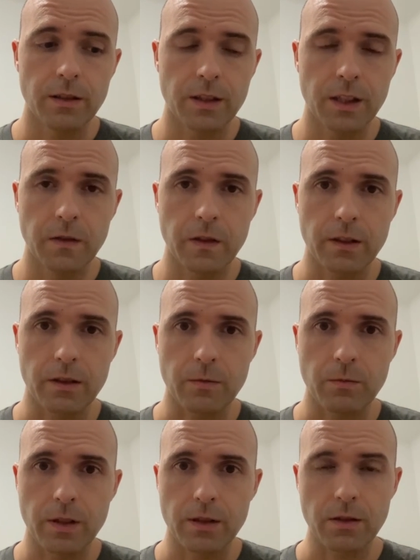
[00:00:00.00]
gives as
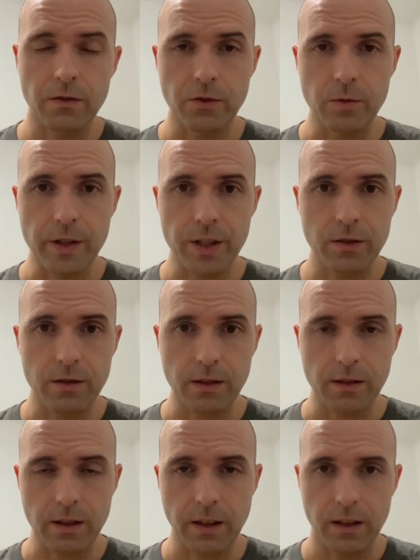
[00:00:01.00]
much information as
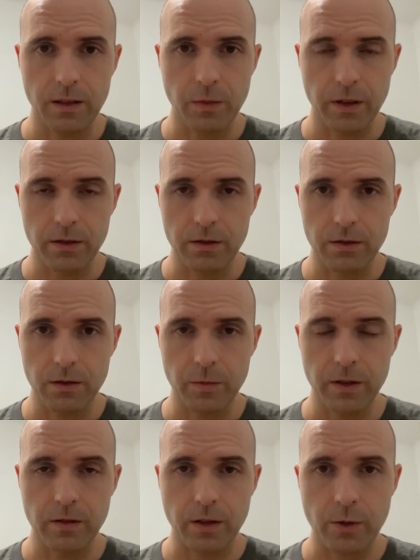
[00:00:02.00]
it can about
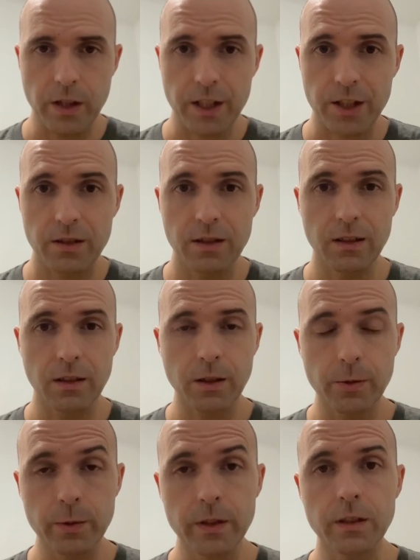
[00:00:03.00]
a crash,
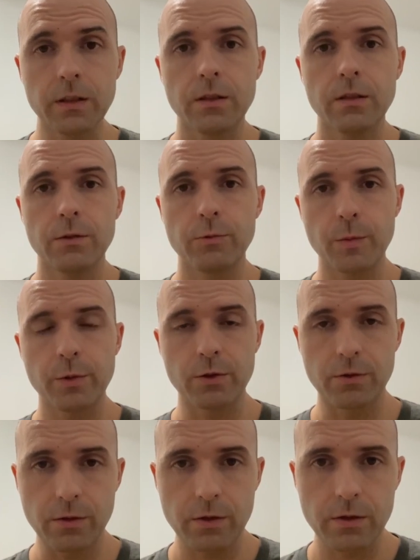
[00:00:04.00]
including a
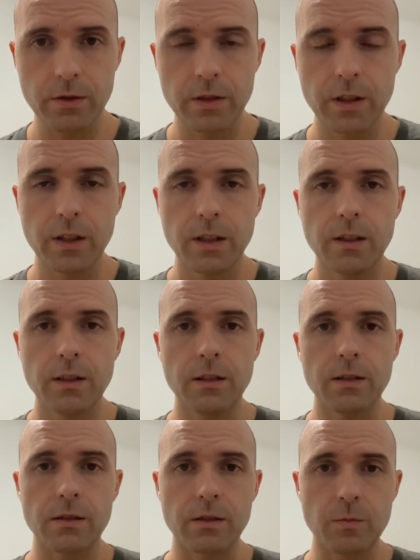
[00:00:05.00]
reproducer,
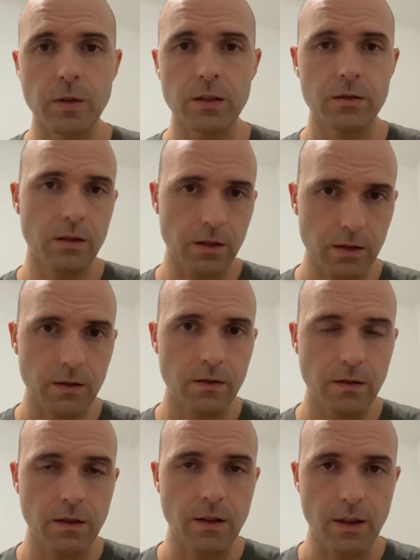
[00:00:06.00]
and Sysbot does
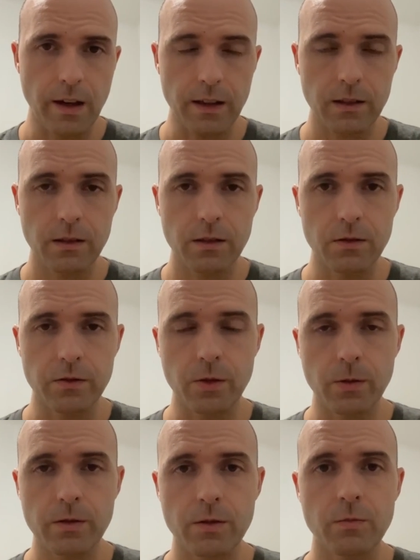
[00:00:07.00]
that, of
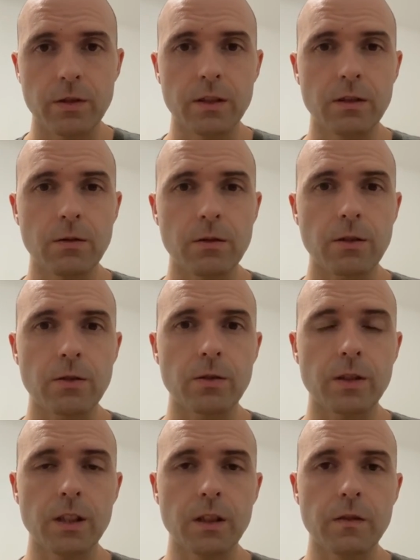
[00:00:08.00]
course, but it also
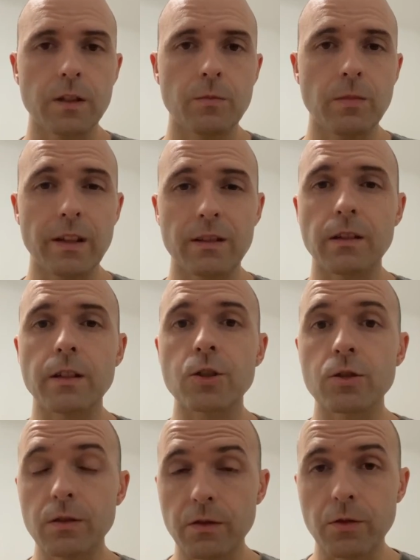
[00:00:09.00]
gives
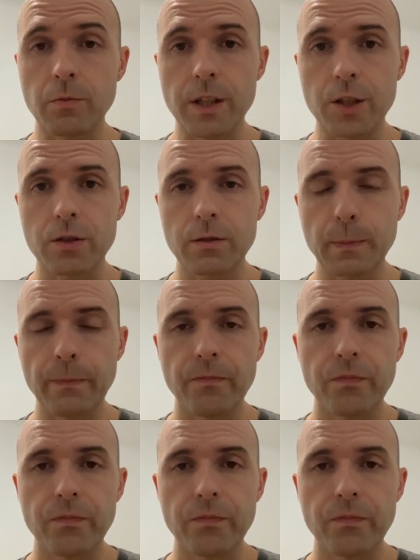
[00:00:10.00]
bisection information.